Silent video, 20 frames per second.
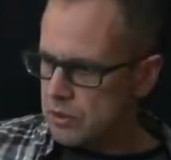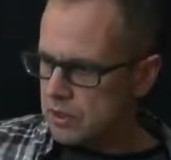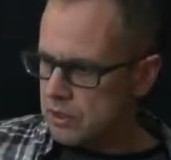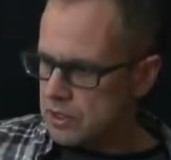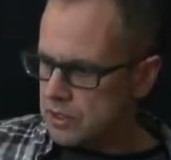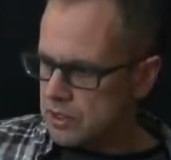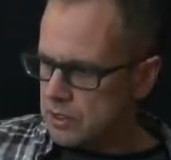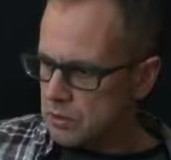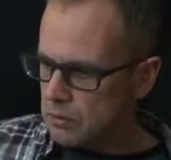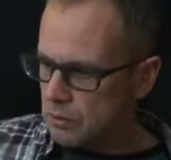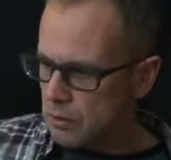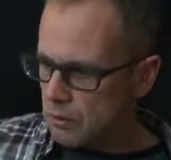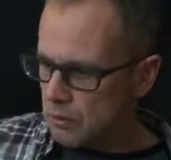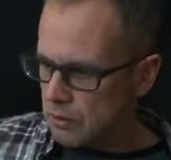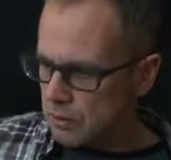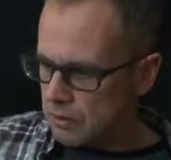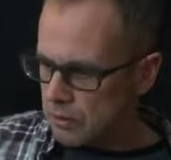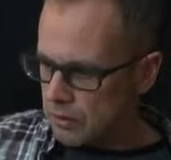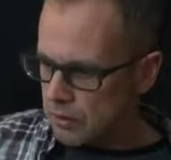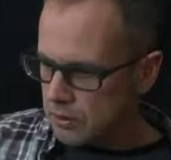you can see what
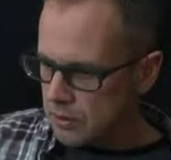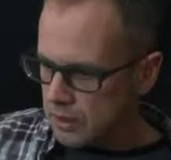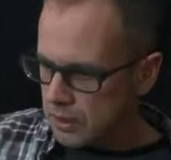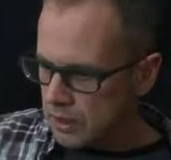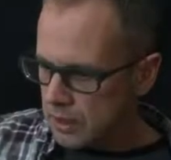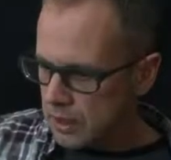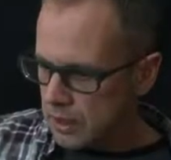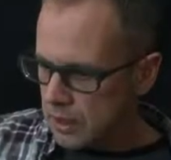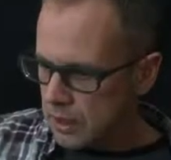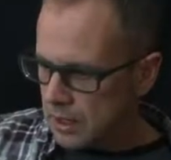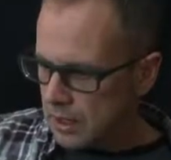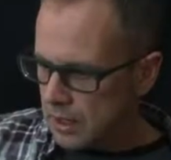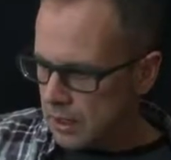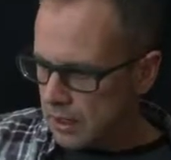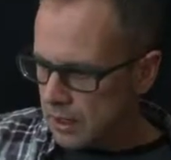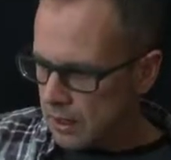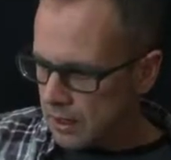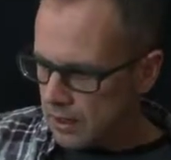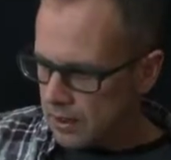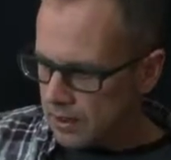we were doing.
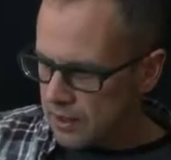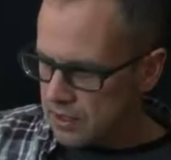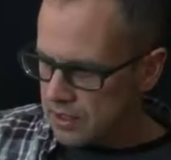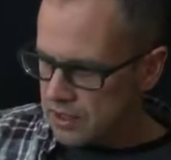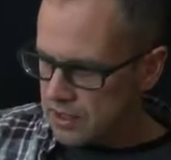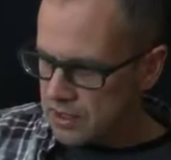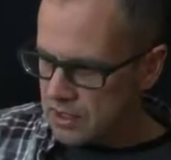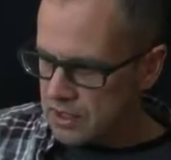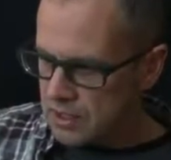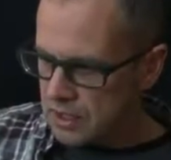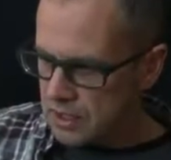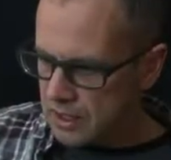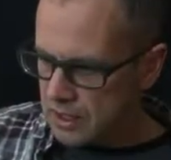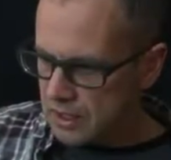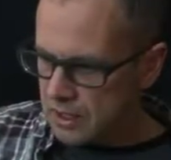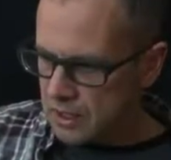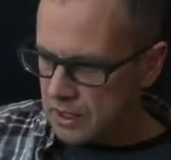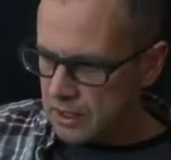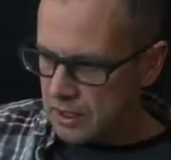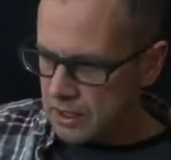This is
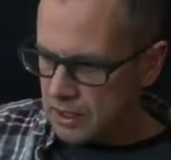the